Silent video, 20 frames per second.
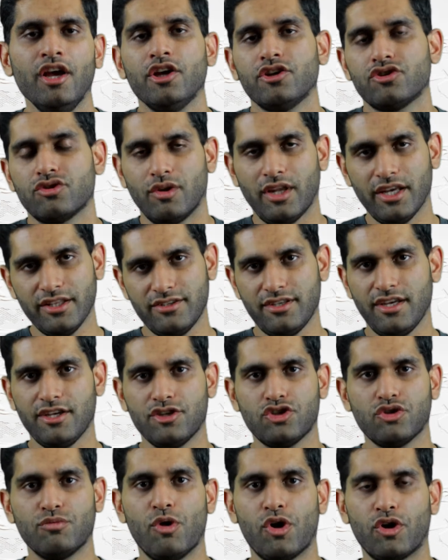So let's say
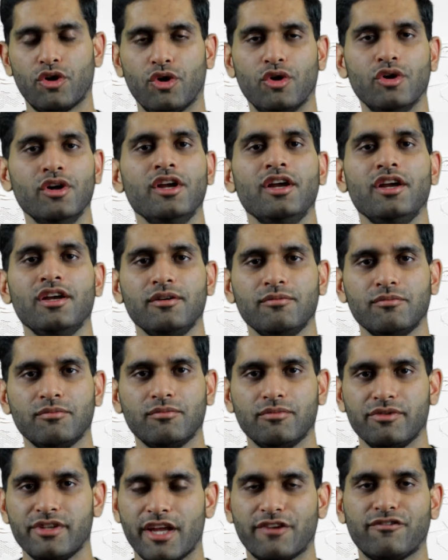tomorrow
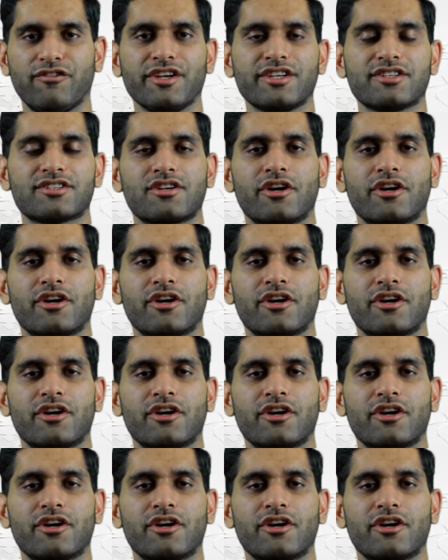Netflix